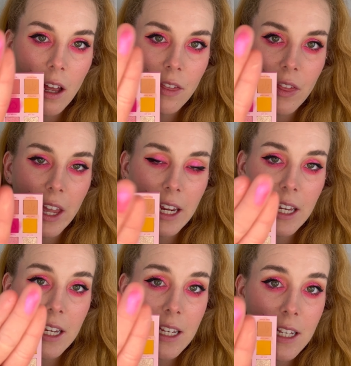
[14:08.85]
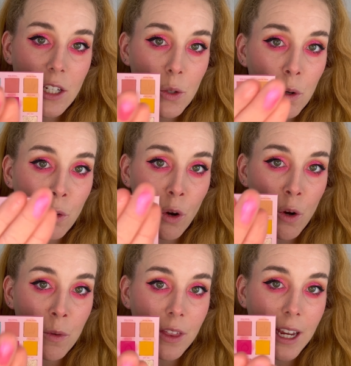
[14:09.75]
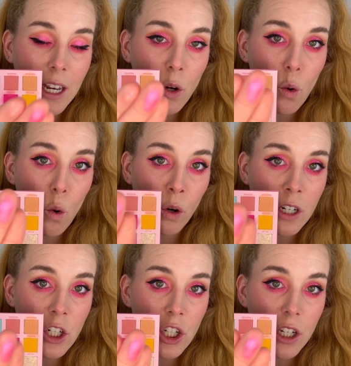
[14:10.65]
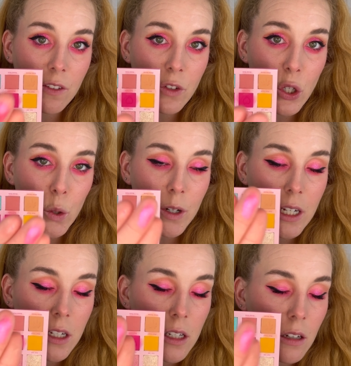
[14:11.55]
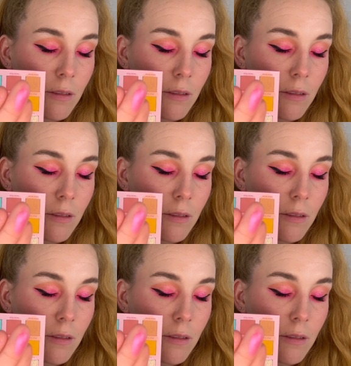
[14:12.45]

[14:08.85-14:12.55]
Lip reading: I think it is a duochrome with like an orange shift to it.